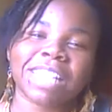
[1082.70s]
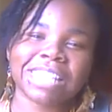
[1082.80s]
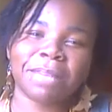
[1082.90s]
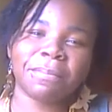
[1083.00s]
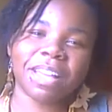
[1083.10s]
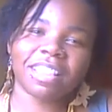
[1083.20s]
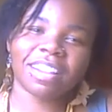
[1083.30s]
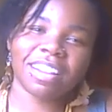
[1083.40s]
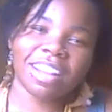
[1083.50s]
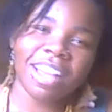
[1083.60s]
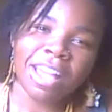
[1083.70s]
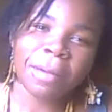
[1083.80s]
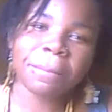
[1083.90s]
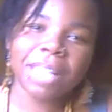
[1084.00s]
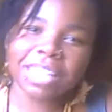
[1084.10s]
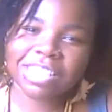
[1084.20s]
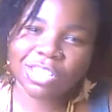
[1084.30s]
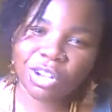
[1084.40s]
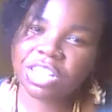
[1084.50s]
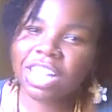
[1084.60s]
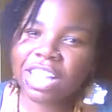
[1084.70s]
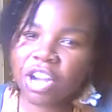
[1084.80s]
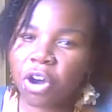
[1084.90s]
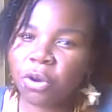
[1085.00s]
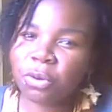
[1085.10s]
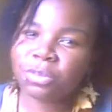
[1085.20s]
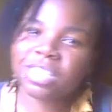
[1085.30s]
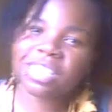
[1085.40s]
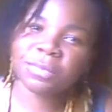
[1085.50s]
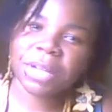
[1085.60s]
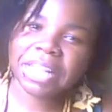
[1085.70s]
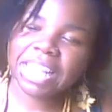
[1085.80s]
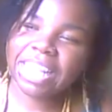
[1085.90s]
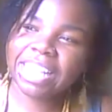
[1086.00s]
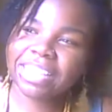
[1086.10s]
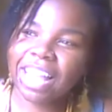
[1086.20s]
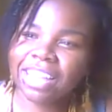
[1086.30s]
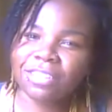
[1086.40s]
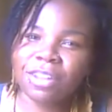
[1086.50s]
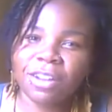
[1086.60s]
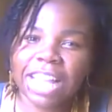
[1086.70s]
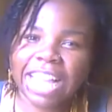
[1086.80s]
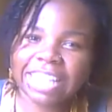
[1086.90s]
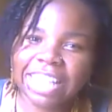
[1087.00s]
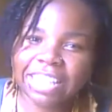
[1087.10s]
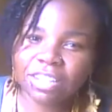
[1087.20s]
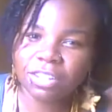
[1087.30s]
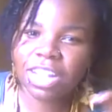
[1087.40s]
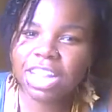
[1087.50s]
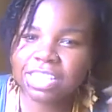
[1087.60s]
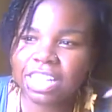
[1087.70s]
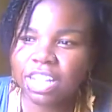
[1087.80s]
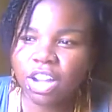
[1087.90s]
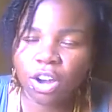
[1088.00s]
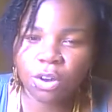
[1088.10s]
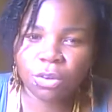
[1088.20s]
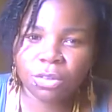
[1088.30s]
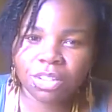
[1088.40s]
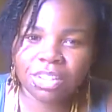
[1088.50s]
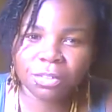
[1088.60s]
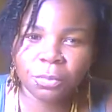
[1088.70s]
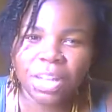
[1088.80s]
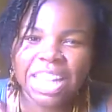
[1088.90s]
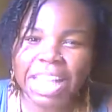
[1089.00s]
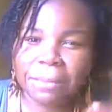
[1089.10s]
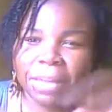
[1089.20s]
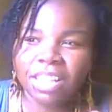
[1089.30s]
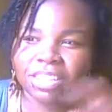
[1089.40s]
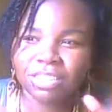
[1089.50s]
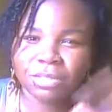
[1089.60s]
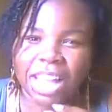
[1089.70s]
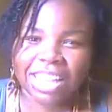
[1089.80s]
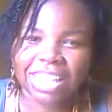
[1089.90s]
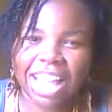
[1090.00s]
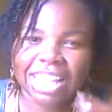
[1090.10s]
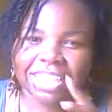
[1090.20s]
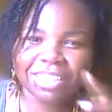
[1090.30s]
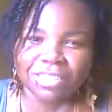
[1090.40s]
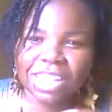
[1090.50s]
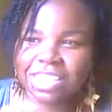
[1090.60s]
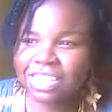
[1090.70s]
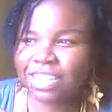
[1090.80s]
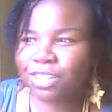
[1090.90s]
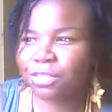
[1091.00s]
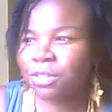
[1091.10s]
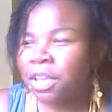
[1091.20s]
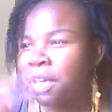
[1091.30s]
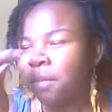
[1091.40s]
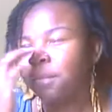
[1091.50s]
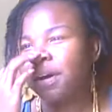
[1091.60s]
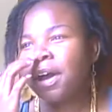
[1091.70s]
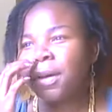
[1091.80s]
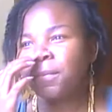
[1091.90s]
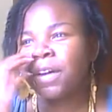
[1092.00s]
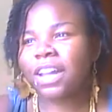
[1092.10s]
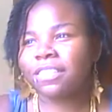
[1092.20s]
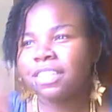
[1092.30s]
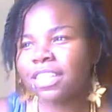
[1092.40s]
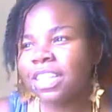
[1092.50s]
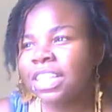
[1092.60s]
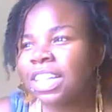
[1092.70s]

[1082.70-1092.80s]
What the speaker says: arresting Miller. Miller's talking in code to Winnie. Like, you know, they got their little cousin code. Winnie and Miller do that a lot, the little cousin code. But, whatever.